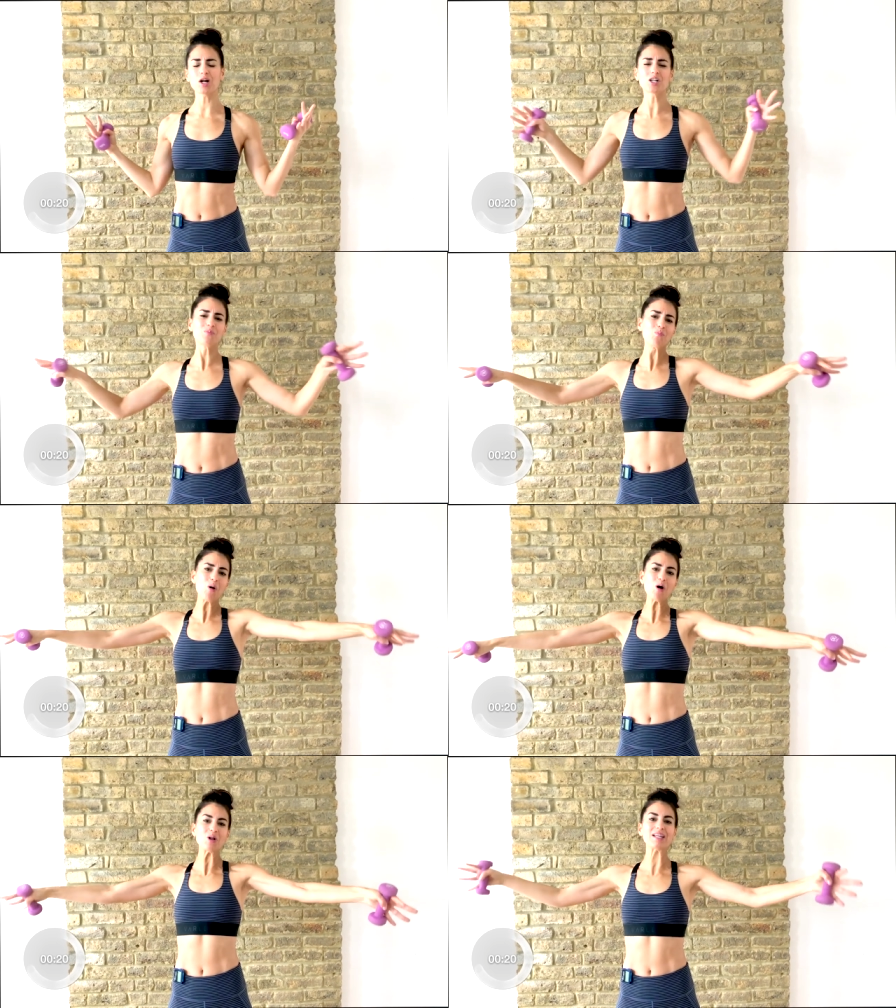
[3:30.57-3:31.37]

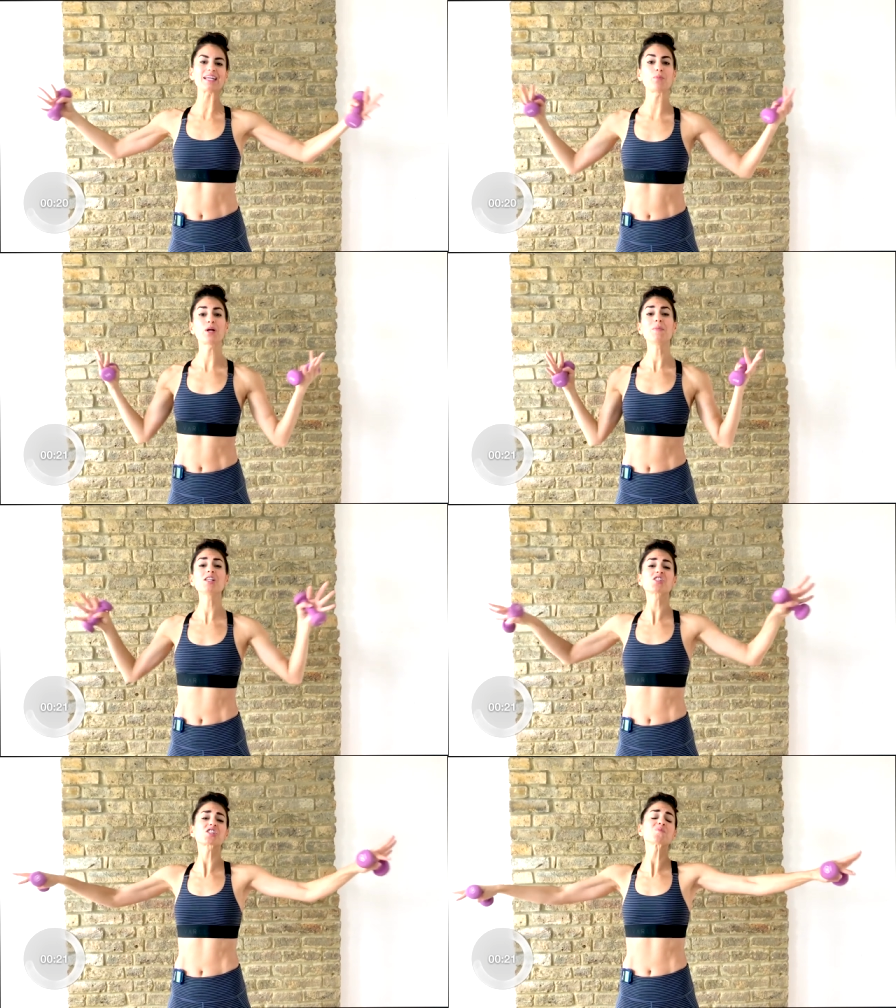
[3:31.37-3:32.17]
guacamole, put them in
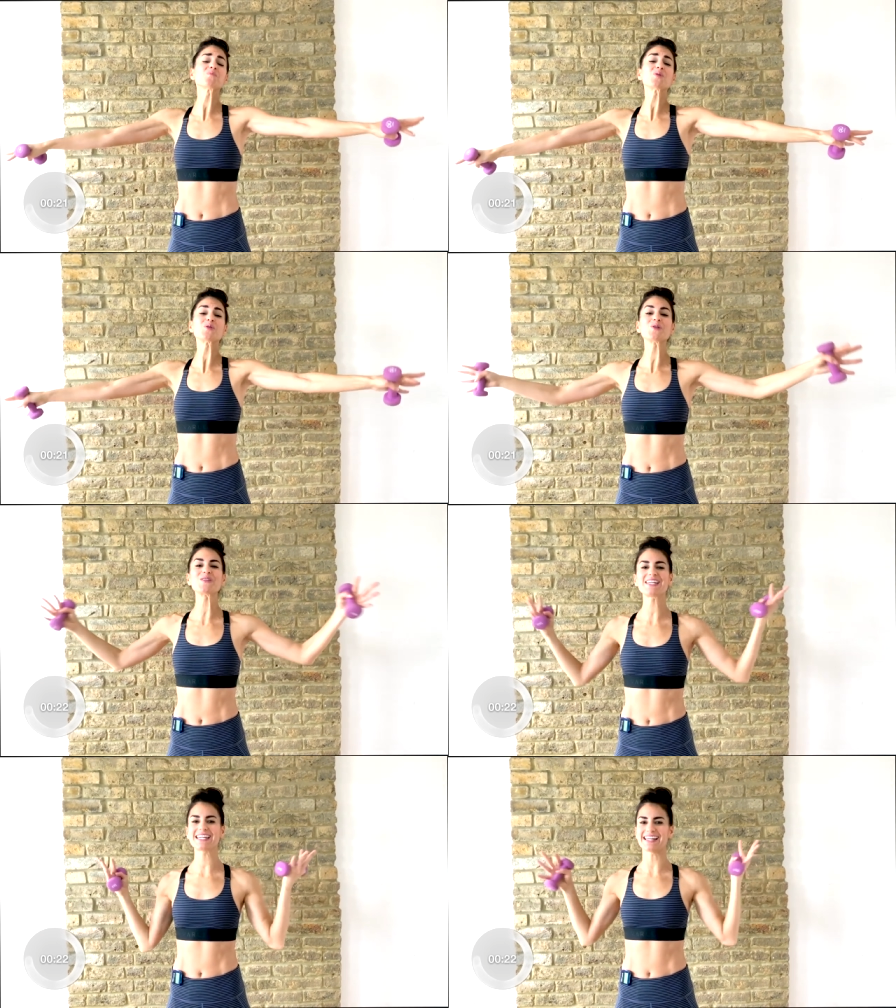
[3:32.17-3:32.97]
a
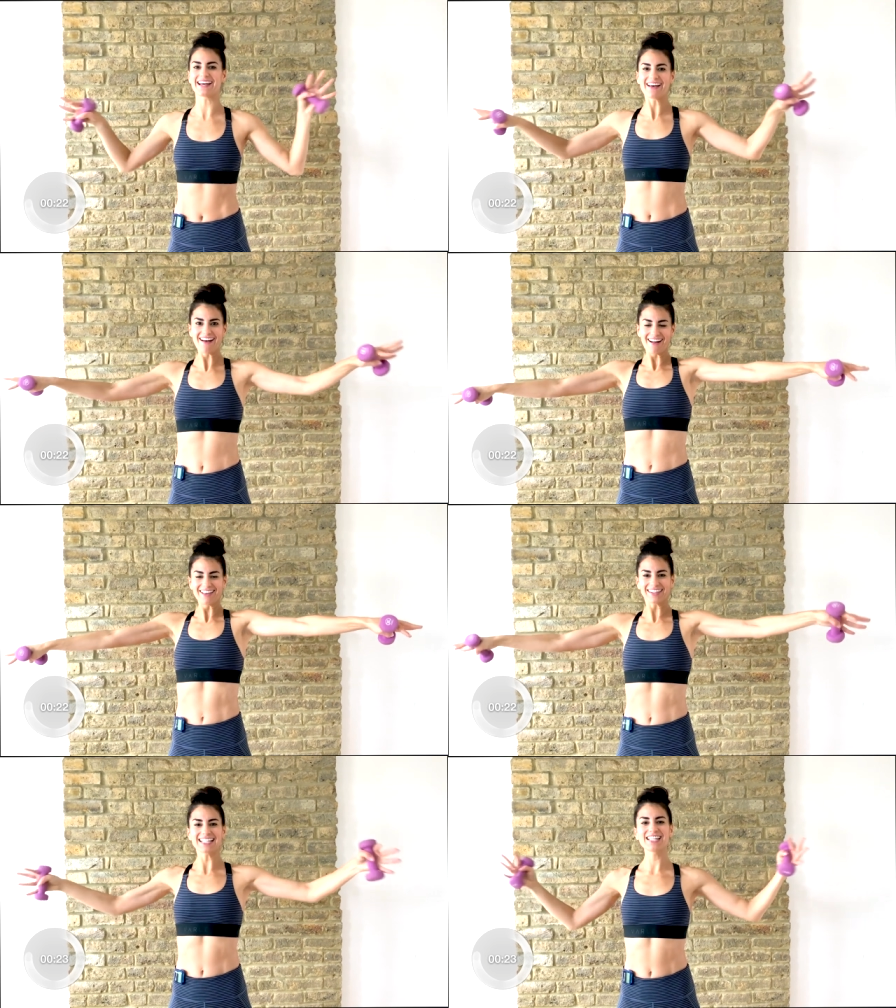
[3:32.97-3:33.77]
smoothie.
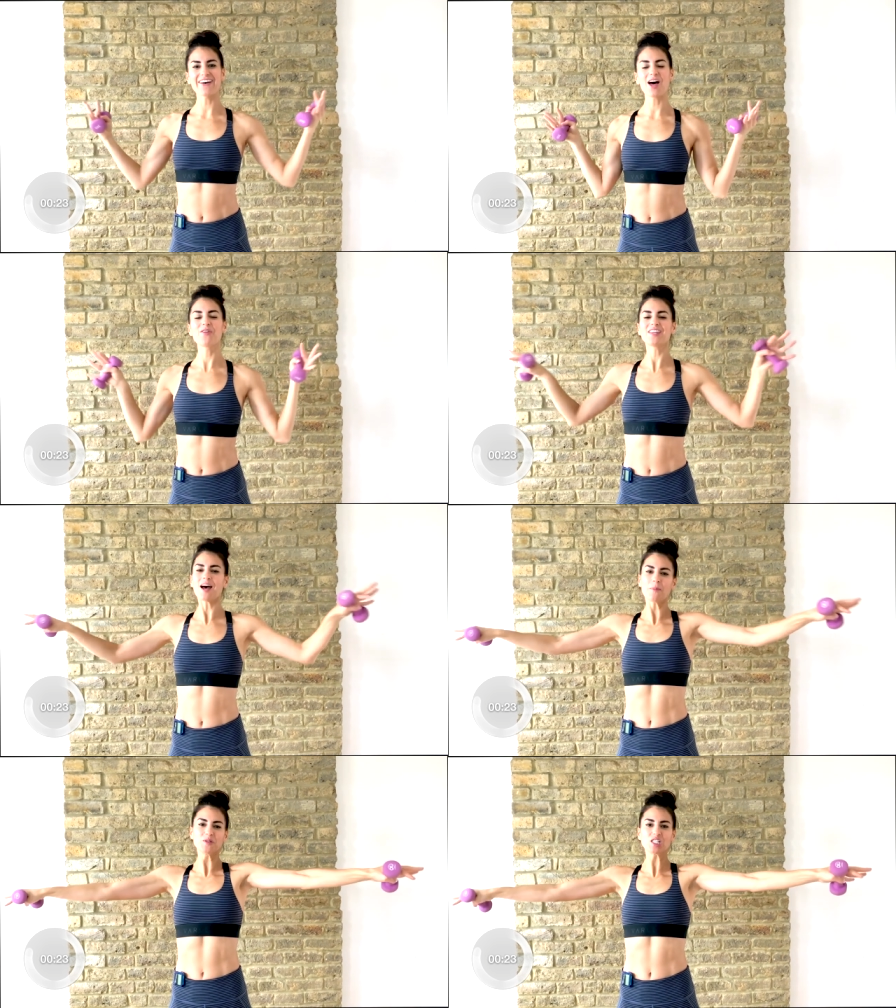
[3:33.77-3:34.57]
Lots of healthy
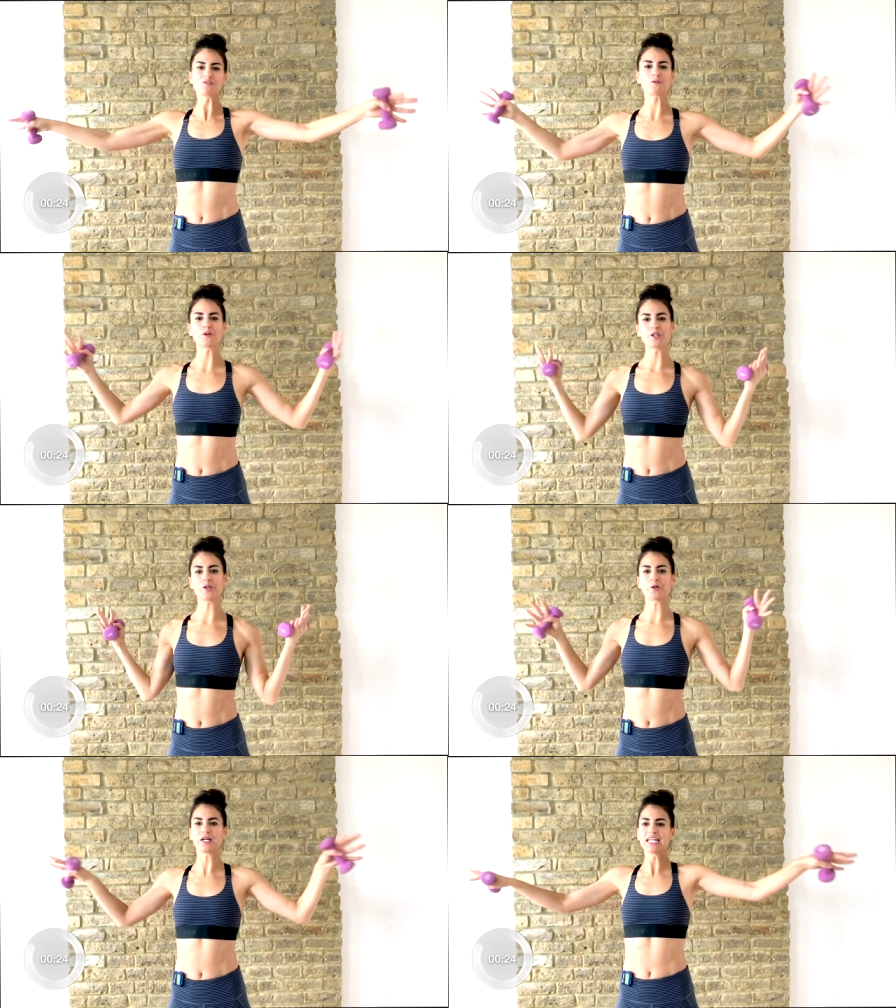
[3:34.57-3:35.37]
options for you.